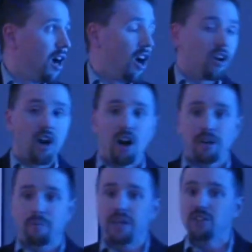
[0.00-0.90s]
Our
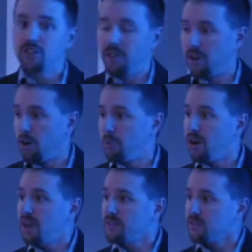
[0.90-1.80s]
automation and our
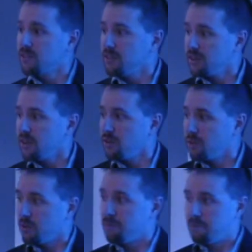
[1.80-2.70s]
processes there
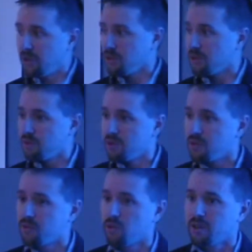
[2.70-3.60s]
that we've built over
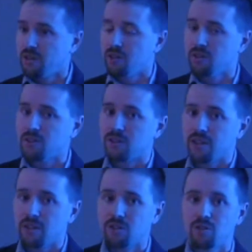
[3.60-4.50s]
these 40 years
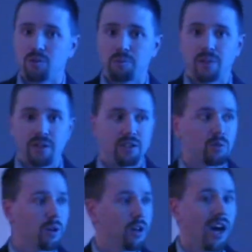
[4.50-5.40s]
led us to a place
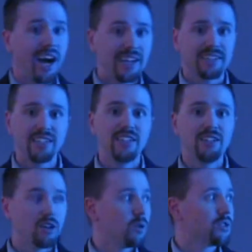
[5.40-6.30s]
where IT
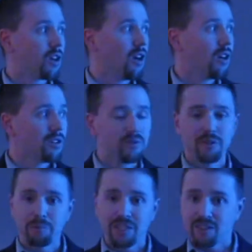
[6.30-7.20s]
knows all of
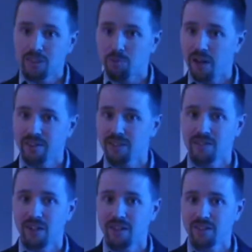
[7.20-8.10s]
the business process
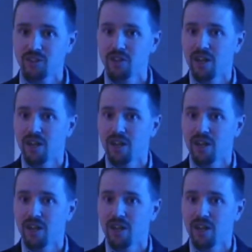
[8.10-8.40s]
knowledge,